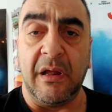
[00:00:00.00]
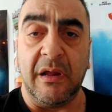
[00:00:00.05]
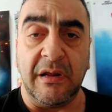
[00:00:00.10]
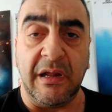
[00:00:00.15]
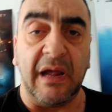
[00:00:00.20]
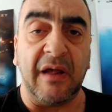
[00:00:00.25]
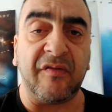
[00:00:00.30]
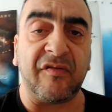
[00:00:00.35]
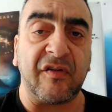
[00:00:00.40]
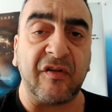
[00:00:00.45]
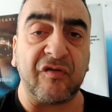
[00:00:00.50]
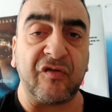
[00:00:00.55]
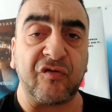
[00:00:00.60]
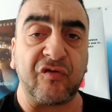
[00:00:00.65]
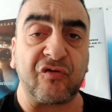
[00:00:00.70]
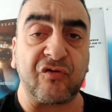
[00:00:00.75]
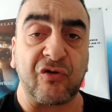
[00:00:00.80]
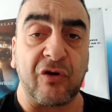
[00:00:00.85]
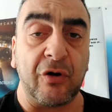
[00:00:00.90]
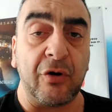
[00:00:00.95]
Yes, this is
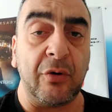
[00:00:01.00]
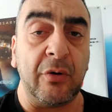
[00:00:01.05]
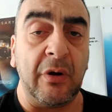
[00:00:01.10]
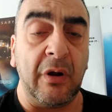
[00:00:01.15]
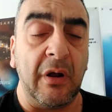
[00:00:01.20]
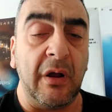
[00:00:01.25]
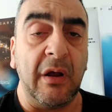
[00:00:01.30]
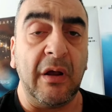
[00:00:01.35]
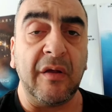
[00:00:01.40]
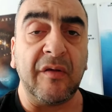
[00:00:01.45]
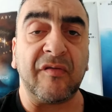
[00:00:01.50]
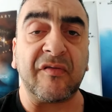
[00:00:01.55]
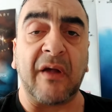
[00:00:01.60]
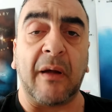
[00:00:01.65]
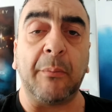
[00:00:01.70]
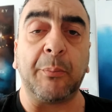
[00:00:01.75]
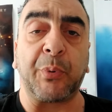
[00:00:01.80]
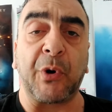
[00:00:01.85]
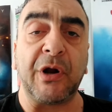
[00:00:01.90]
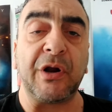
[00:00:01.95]
true.
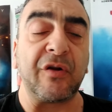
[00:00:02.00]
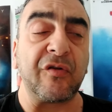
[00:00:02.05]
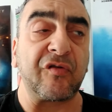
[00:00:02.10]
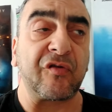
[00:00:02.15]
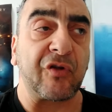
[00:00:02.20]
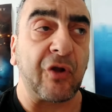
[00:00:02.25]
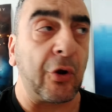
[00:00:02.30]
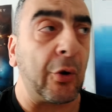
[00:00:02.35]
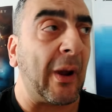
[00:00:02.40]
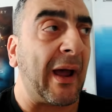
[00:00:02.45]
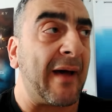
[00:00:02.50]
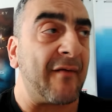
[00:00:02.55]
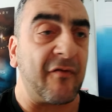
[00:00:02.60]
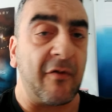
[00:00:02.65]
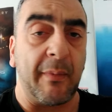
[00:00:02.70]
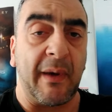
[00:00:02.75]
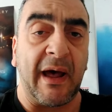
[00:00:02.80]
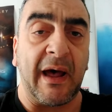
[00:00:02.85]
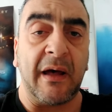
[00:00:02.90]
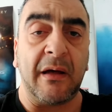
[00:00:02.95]
Some breeders do have
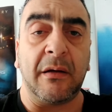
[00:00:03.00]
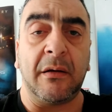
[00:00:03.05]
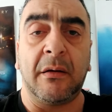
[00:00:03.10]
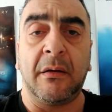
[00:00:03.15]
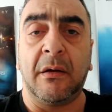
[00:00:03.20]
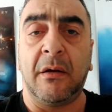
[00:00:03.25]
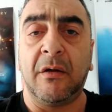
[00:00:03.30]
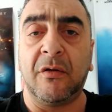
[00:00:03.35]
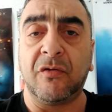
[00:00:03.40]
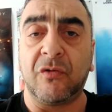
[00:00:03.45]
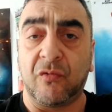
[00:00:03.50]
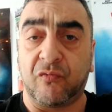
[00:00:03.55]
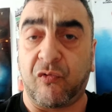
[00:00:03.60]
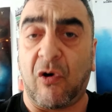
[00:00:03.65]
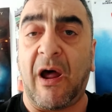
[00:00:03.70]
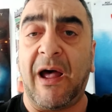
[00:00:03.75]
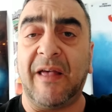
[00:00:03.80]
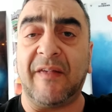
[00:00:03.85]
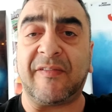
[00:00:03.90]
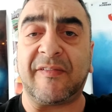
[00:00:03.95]
them at the
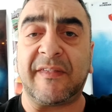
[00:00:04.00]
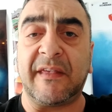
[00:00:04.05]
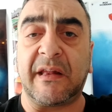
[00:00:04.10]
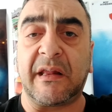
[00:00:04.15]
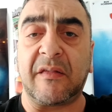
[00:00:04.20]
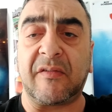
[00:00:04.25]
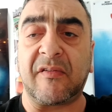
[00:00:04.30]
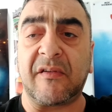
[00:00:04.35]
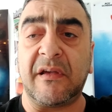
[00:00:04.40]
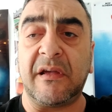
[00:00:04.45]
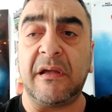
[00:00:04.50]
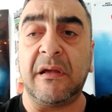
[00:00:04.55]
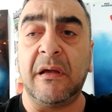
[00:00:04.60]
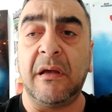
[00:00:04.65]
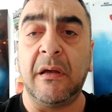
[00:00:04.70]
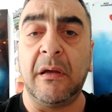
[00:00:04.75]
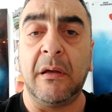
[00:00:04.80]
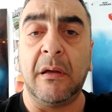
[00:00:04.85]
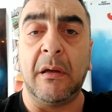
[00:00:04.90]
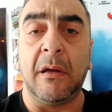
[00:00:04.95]
right acidity,
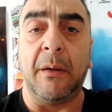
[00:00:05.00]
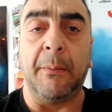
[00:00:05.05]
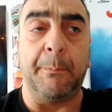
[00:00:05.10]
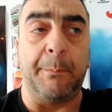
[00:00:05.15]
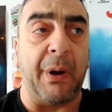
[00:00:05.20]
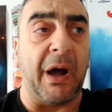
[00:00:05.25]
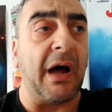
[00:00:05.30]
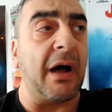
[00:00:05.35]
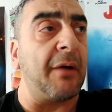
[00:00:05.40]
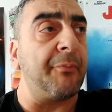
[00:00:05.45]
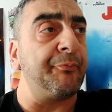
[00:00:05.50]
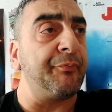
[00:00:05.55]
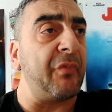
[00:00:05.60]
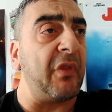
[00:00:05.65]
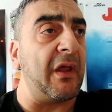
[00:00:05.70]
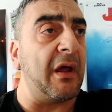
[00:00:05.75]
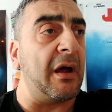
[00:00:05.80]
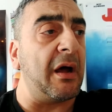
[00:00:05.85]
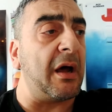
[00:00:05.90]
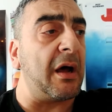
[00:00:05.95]
but
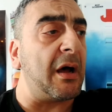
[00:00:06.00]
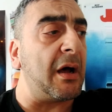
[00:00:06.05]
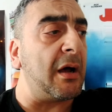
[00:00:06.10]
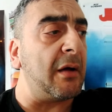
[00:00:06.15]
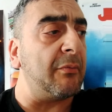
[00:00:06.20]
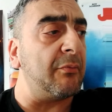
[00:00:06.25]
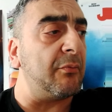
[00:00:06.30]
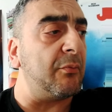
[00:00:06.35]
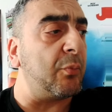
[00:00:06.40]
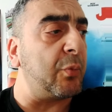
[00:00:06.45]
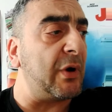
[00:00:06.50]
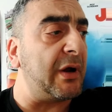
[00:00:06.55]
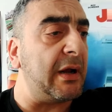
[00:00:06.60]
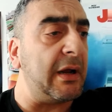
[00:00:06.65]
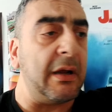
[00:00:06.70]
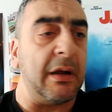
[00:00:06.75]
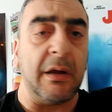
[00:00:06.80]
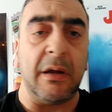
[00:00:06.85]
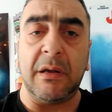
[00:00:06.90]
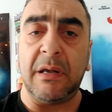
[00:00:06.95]

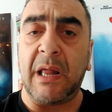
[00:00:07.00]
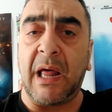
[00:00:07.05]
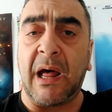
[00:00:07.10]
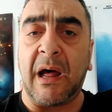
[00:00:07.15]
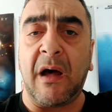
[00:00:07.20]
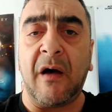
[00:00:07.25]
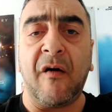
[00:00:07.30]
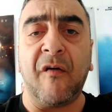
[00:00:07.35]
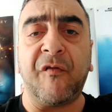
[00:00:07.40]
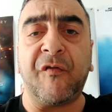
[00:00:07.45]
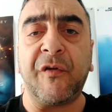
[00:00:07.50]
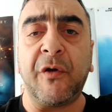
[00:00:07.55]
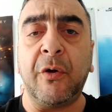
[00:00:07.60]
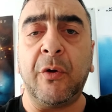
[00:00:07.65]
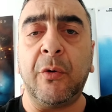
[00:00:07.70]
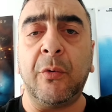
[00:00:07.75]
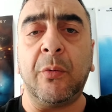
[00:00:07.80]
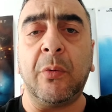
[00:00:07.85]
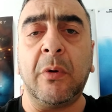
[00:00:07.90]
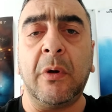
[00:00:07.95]
we're now a
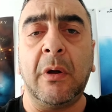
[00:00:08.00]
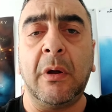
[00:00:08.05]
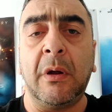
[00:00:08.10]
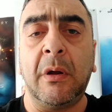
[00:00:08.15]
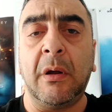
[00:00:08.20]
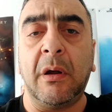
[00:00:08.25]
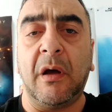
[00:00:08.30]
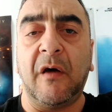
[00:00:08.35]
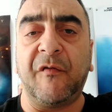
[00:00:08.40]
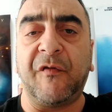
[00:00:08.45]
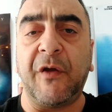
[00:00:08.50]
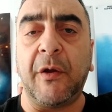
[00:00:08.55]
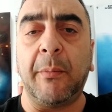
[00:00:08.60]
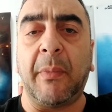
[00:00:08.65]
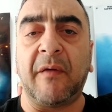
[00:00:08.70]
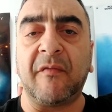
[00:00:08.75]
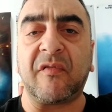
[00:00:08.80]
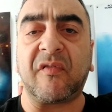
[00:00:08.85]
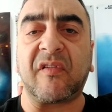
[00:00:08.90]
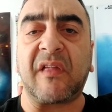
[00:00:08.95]
few
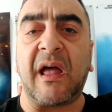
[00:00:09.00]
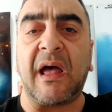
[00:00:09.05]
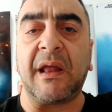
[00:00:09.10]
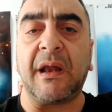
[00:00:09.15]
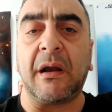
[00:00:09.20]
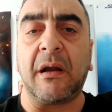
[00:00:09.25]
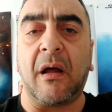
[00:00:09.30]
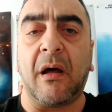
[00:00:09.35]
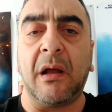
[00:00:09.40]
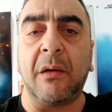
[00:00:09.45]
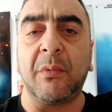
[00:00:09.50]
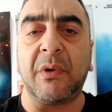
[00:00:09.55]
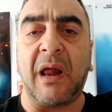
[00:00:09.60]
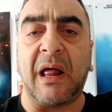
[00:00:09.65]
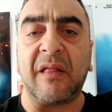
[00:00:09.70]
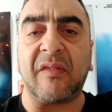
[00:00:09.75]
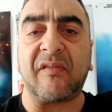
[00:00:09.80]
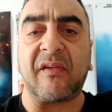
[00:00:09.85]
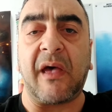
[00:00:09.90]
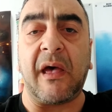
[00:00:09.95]
months down the line with
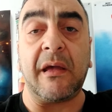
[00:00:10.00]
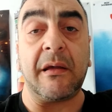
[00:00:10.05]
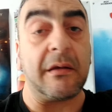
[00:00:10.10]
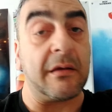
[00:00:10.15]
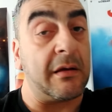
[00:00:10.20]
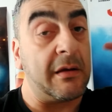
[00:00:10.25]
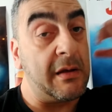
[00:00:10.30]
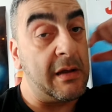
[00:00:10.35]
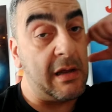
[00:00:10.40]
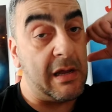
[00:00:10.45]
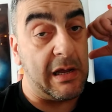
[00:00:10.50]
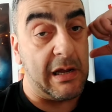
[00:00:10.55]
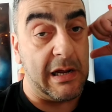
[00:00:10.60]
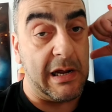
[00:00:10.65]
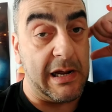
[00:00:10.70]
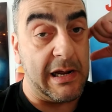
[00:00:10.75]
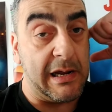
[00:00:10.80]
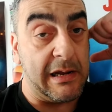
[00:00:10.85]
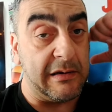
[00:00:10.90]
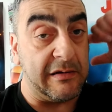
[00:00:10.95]
that tank,
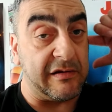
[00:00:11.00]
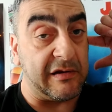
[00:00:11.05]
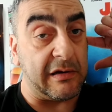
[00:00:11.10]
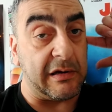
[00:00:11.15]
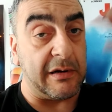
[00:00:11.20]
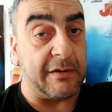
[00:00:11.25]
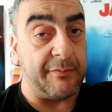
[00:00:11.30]
and